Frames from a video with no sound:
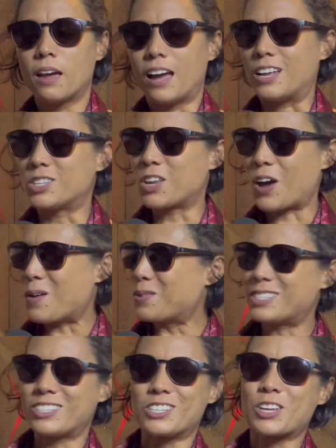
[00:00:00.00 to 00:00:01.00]
And so I
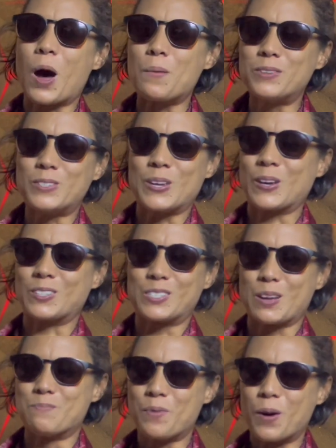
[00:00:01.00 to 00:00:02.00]
was just commenting on
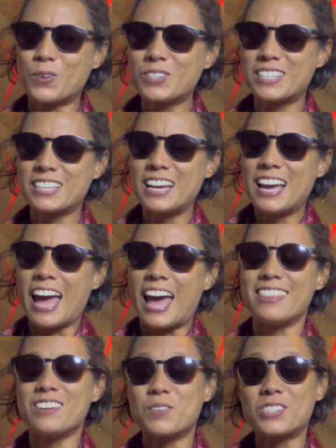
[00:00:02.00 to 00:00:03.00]
some posts,
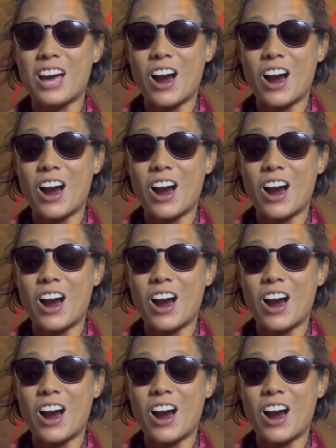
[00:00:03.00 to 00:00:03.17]
and it was